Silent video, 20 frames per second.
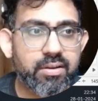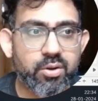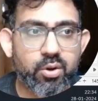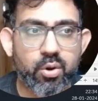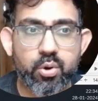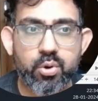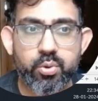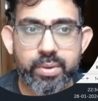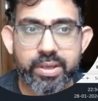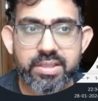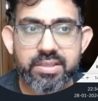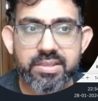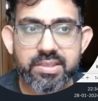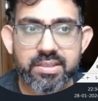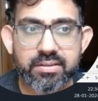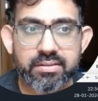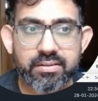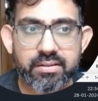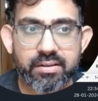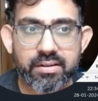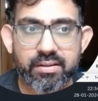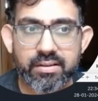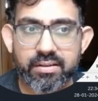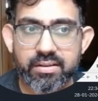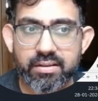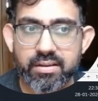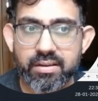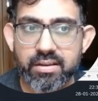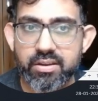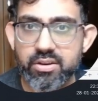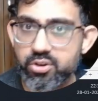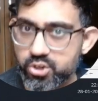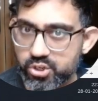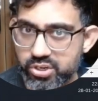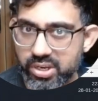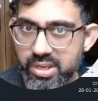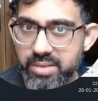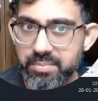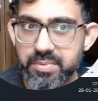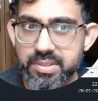go to insert
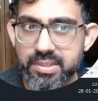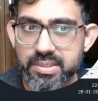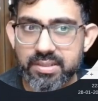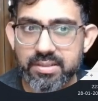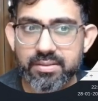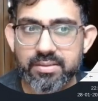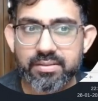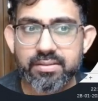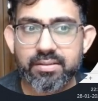shapes,